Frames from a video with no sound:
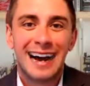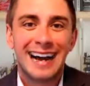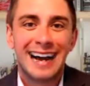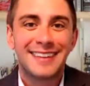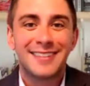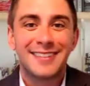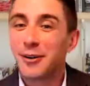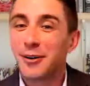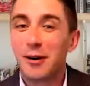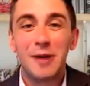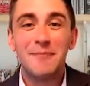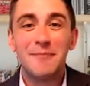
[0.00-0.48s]

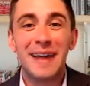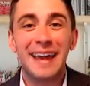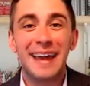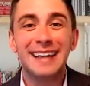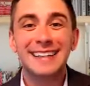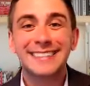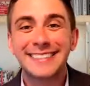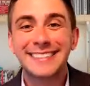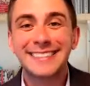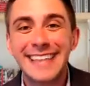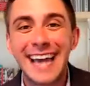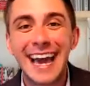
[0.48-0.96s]
So it
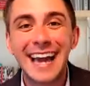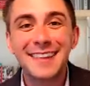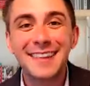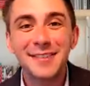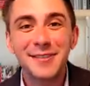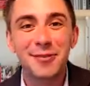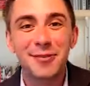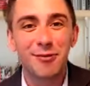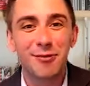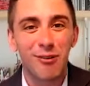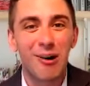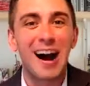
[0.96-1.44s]
makes
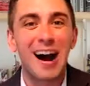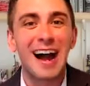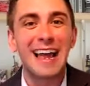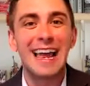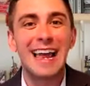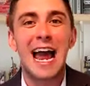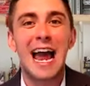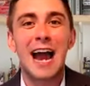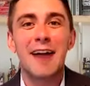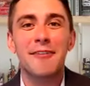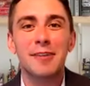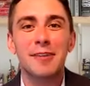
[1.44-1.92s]
sense why
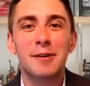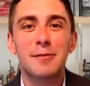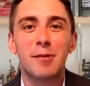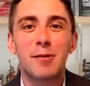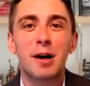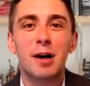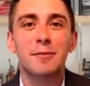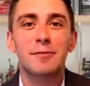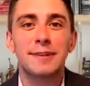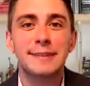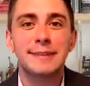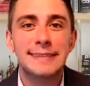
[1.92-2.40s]

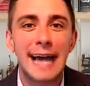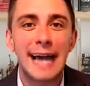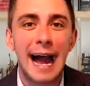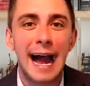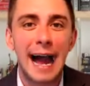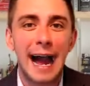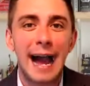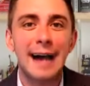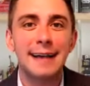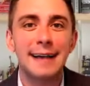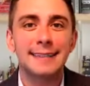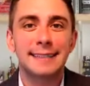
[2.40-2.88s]
everyone was
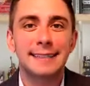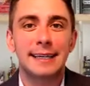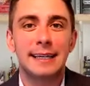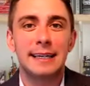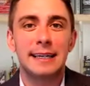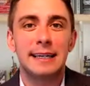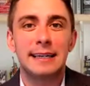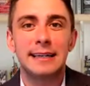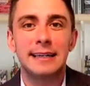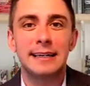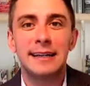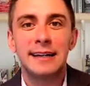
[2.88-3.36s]

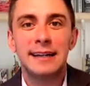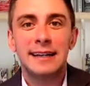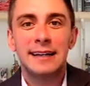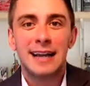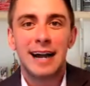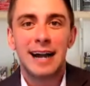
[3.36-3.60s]
asking